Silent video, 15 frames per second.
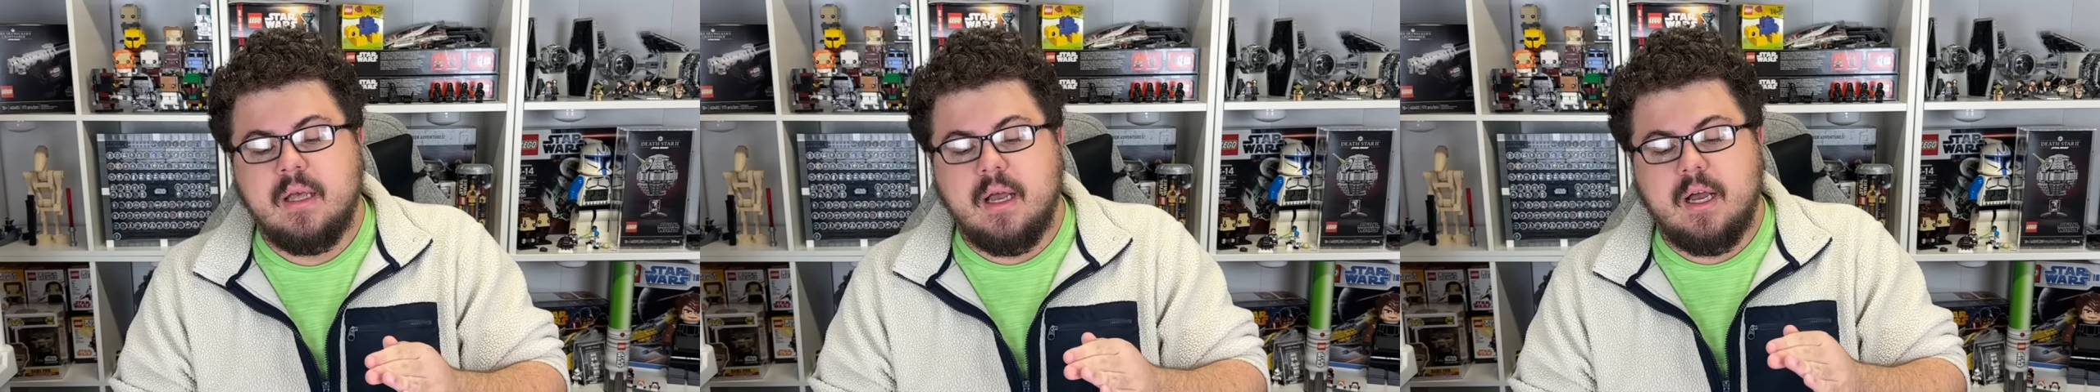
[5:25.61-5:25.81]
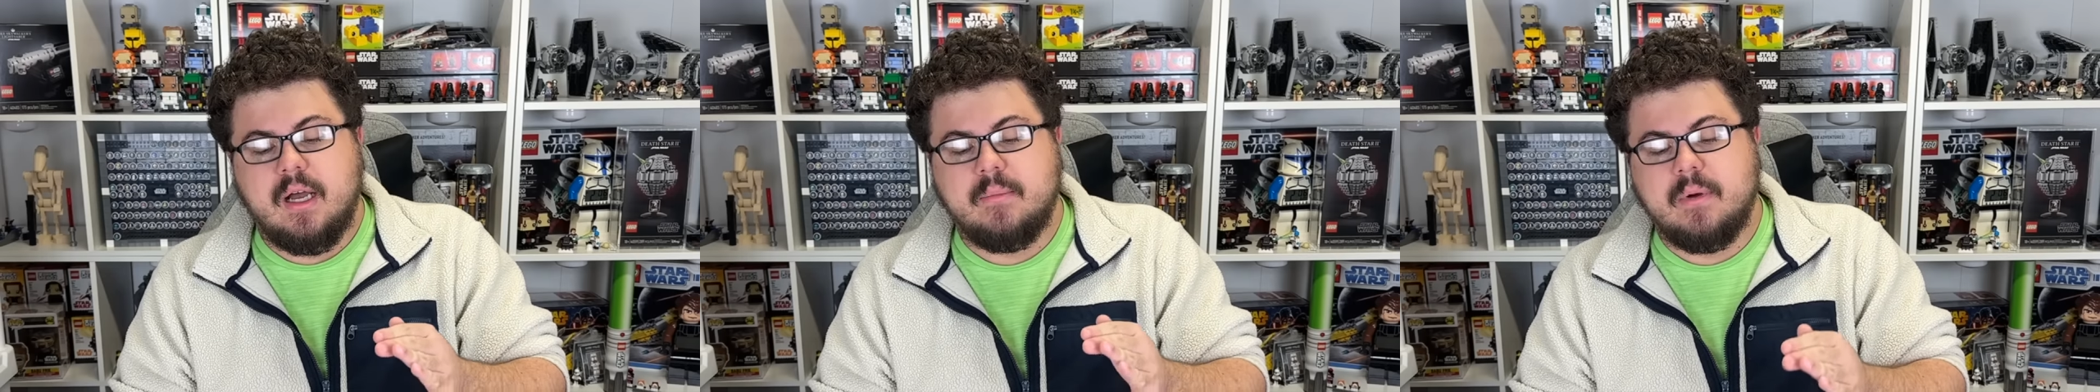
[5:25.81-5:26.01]

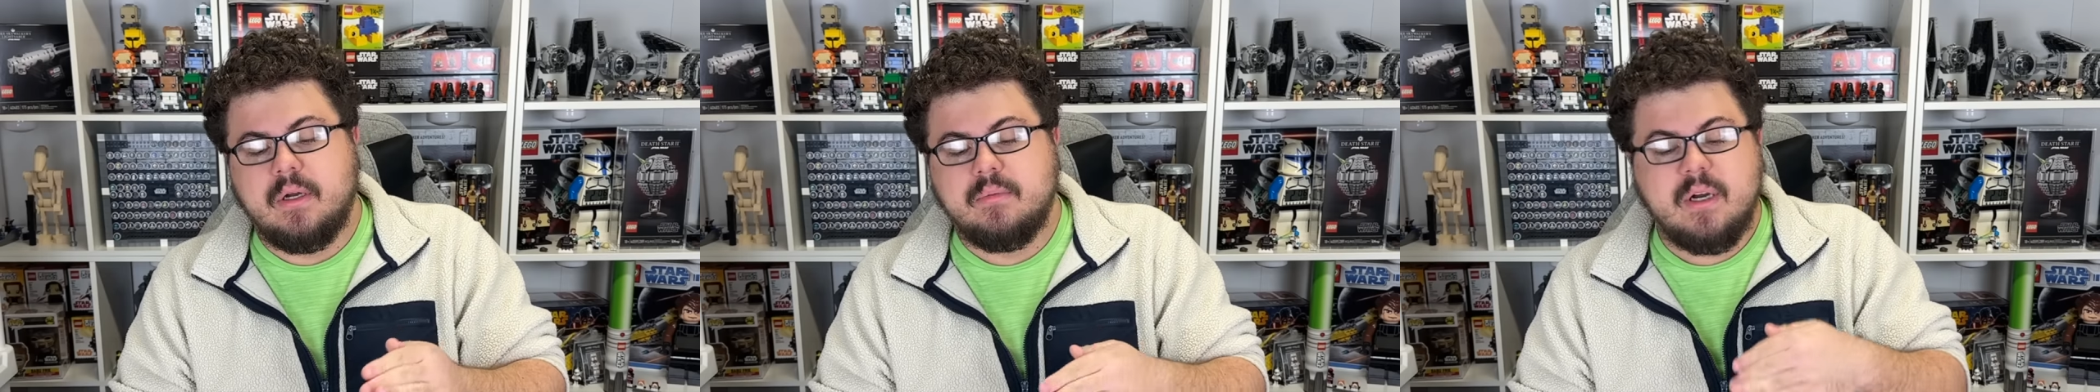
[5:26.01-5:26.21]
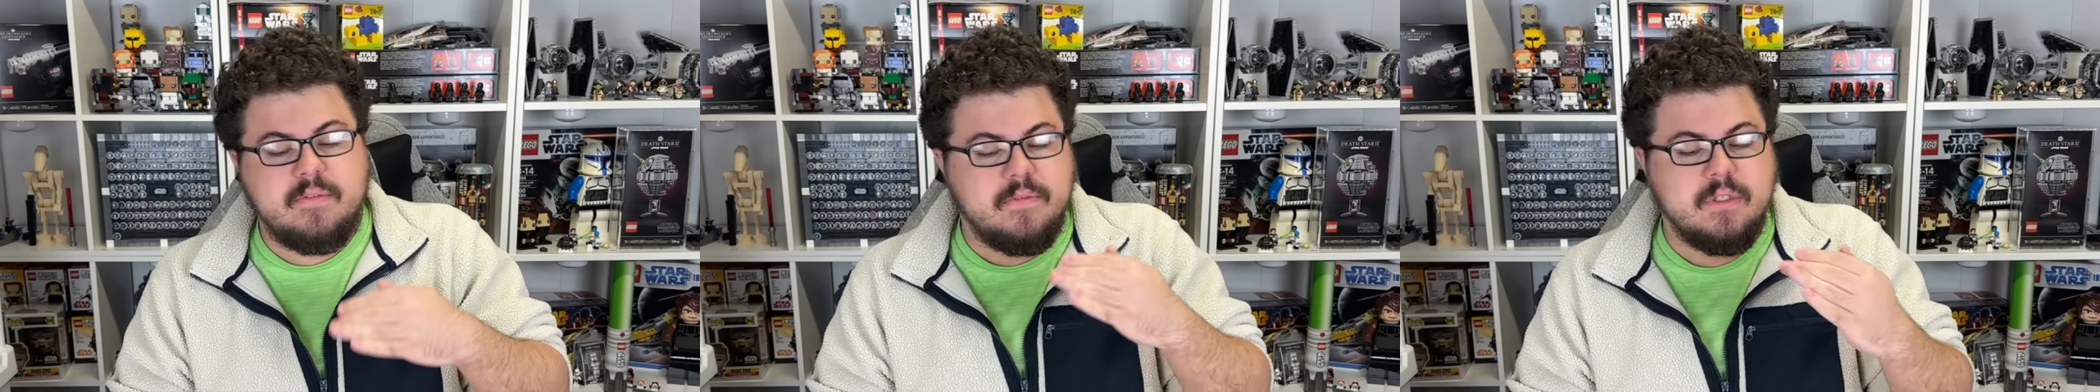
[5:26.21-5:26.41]

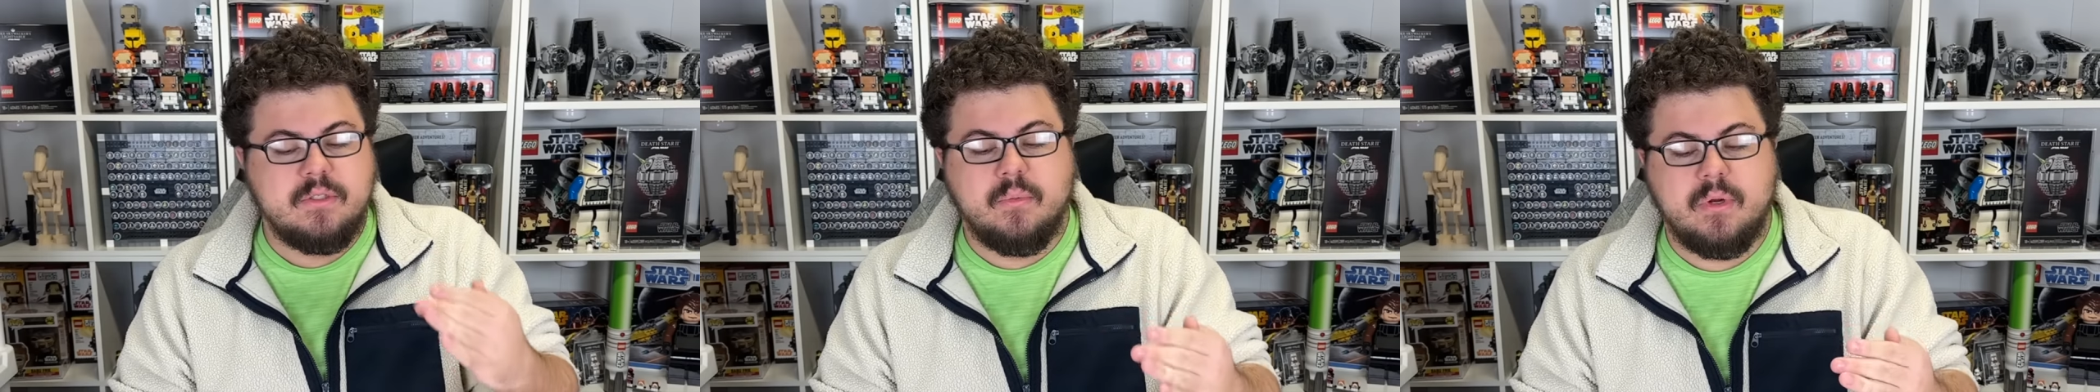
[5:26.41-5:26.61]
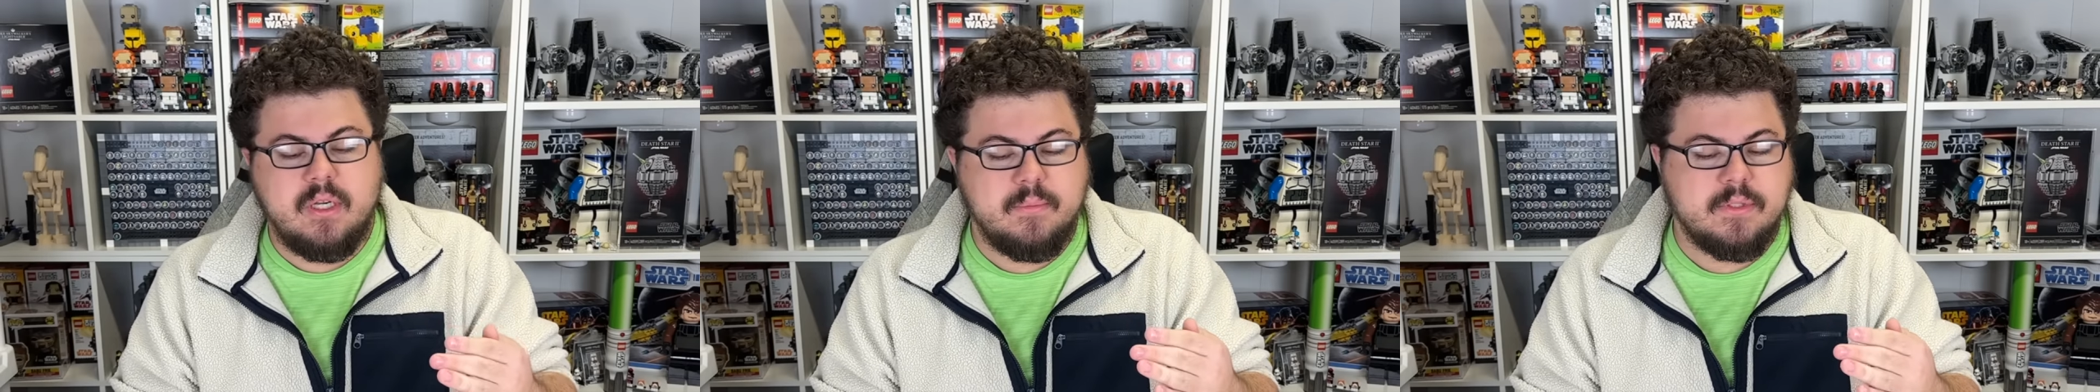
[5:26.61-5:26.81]
roughly
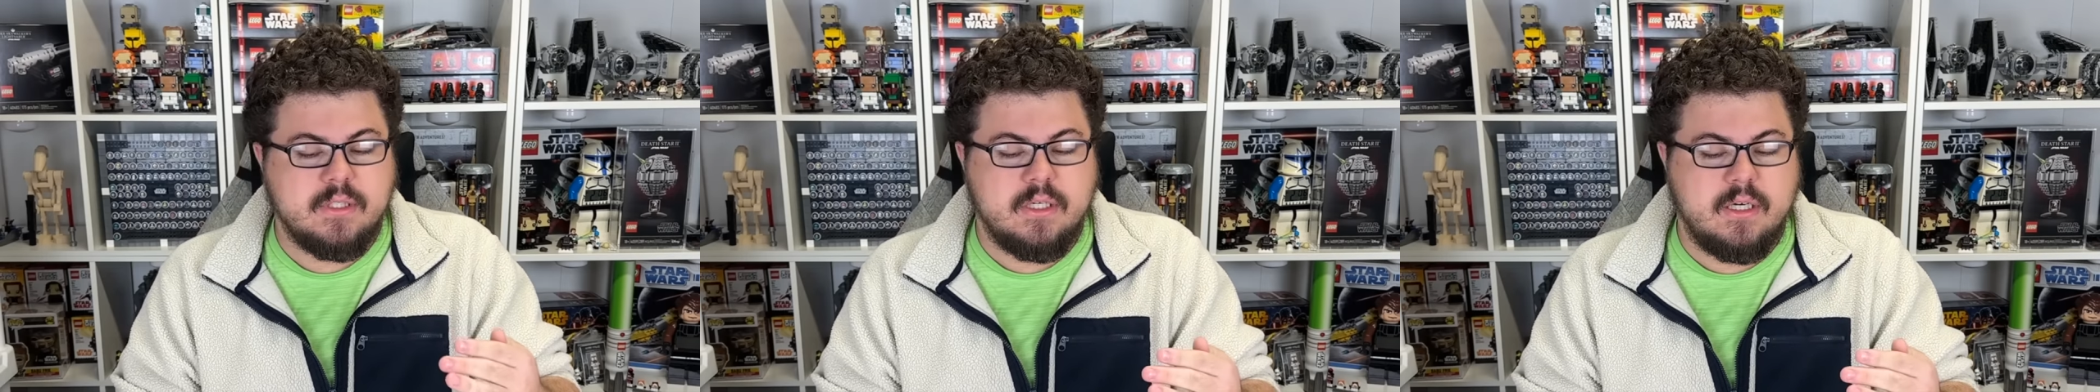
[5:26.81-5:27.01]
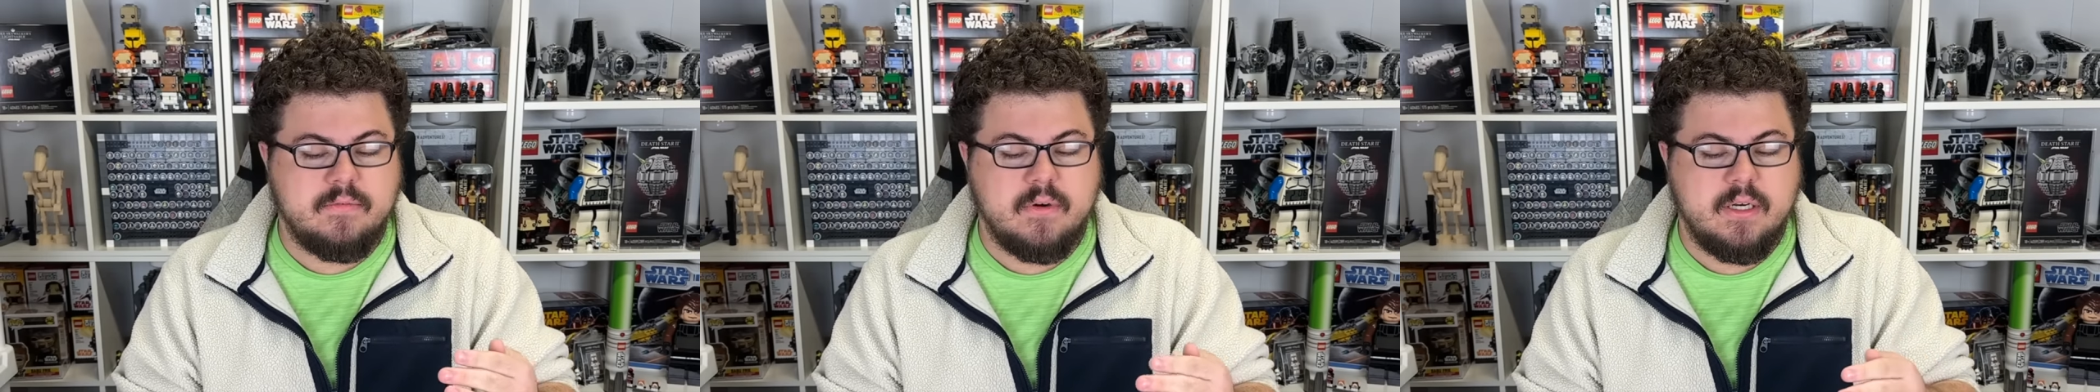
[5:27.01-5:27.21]
20%
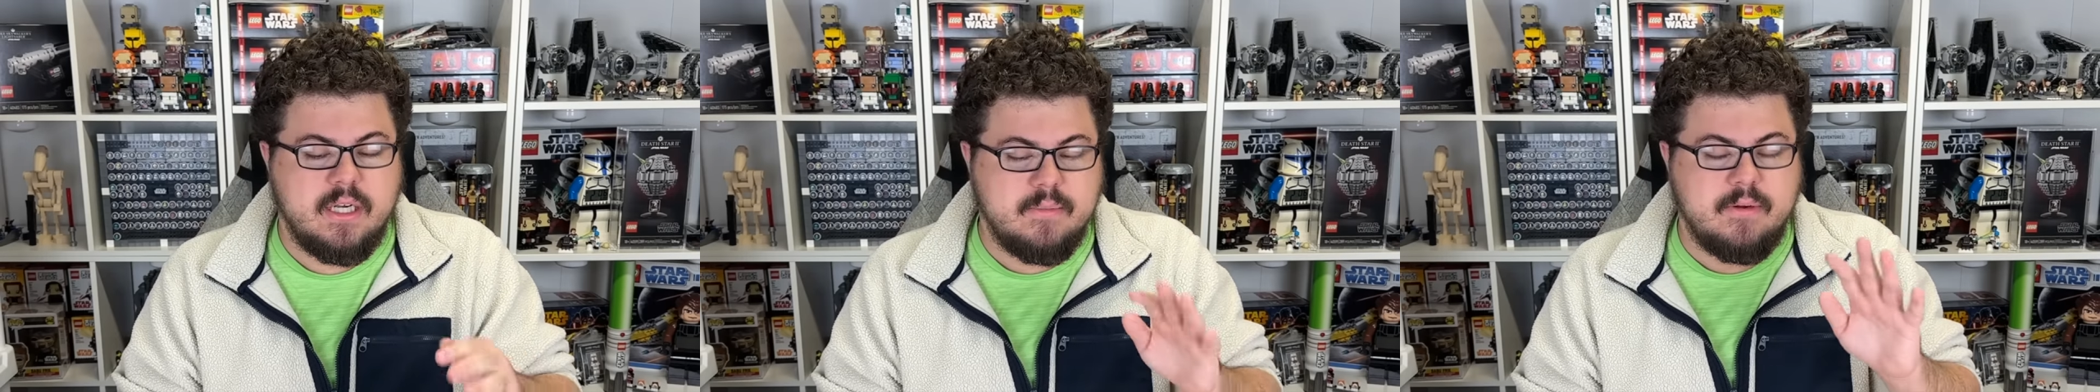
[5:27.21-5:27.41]
off right now,